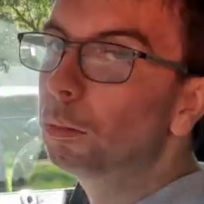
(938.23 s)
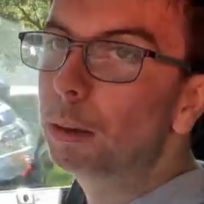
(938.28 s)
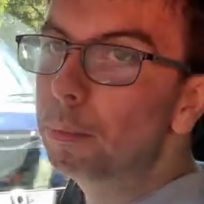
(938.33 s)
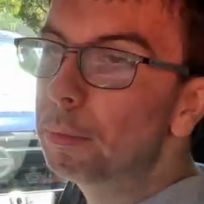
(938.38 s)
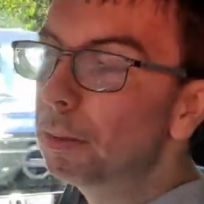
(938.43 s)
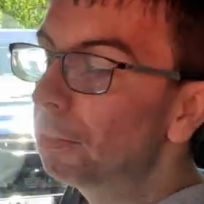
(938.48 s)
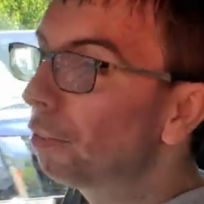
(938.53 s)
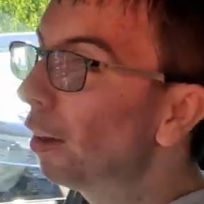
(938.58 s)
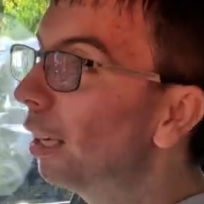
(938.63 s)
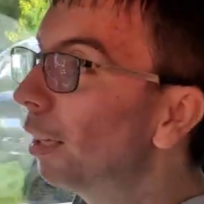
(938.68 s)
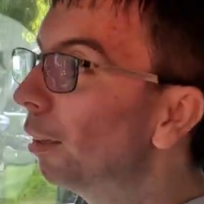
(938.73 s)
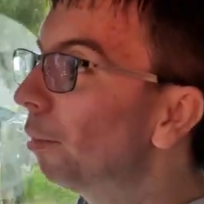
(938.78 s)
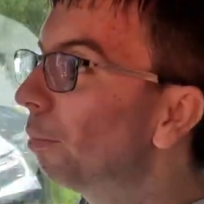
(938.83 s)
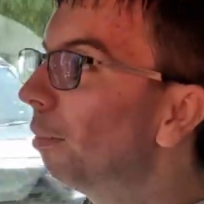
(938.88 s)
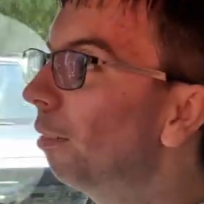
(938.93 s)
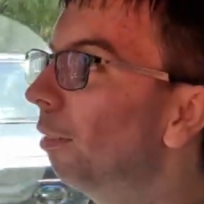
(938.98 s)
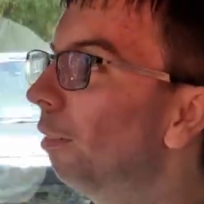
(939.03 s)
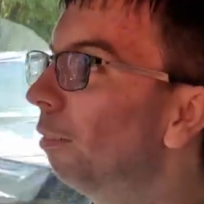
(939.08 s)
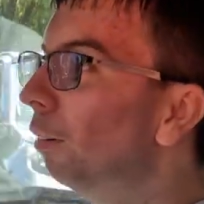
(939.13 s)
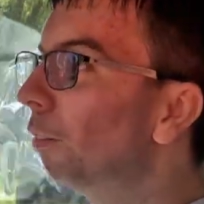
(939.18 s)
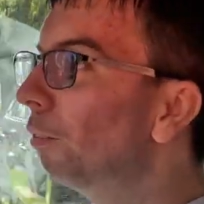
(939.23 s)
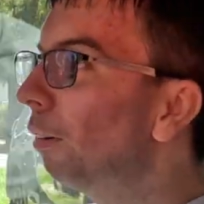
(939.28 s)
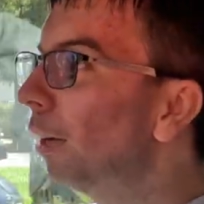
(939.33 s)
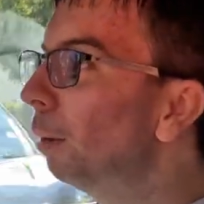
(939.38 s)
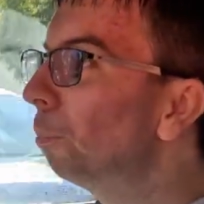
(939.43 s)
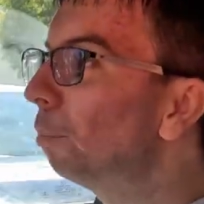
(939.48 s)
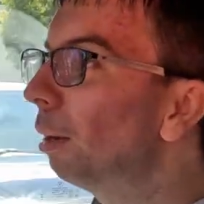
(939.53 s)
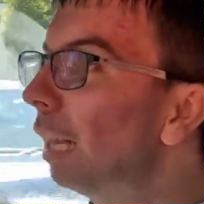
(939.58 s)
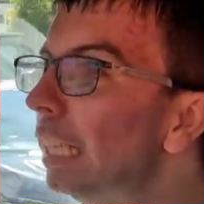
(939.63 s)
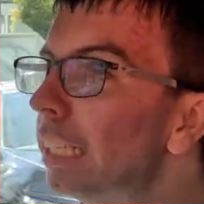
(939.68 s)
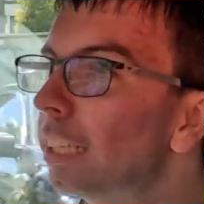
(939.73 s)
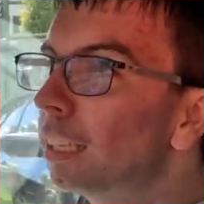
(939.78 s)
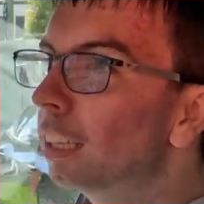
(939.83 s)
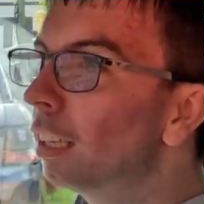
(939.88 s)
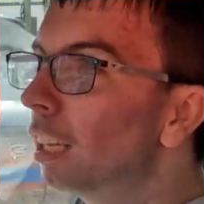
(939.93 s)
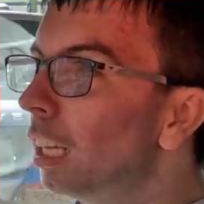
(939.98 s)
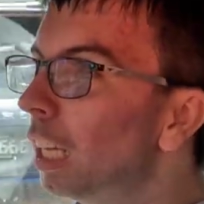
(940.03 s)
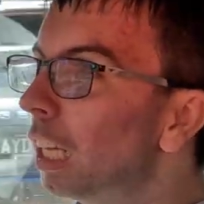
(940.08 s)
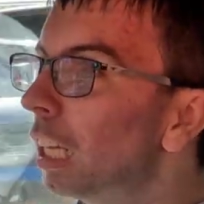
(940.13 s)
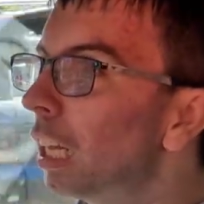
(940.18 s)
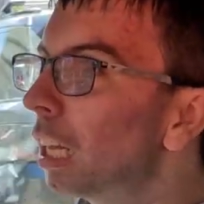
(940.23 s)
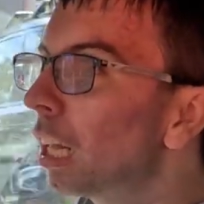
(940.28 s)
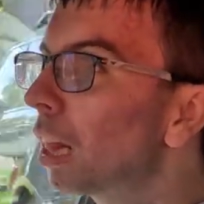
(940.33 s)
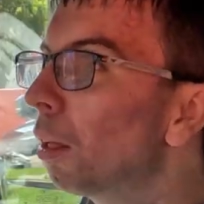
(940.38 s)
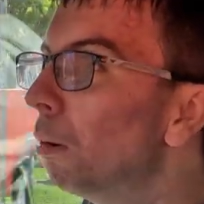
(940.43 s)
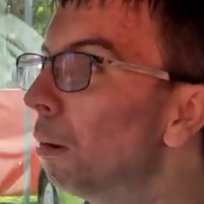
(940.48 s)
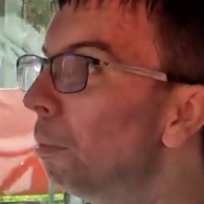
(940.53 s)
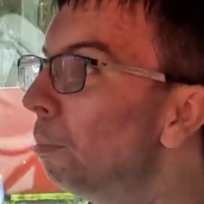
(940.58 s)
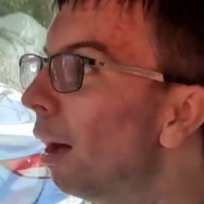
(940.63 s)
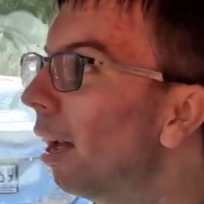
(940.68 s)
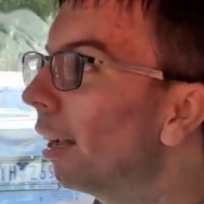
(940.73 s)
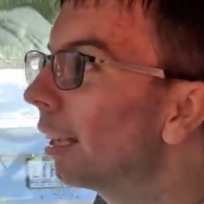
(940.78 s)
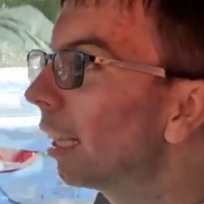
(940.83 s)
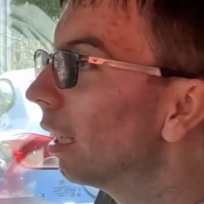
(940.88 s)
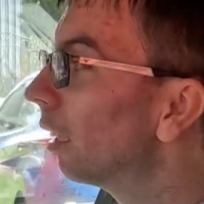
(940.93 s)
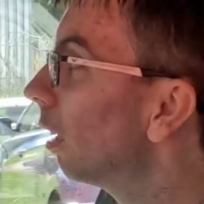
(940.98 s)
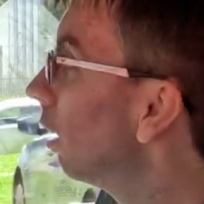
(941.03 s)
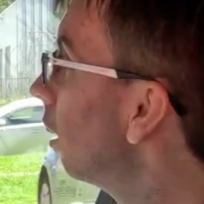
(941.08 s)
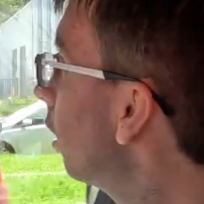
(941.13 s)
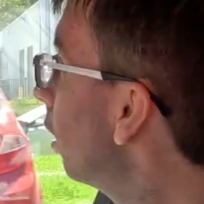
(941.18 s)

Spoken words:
Let me find we'll find a place, I'll park it.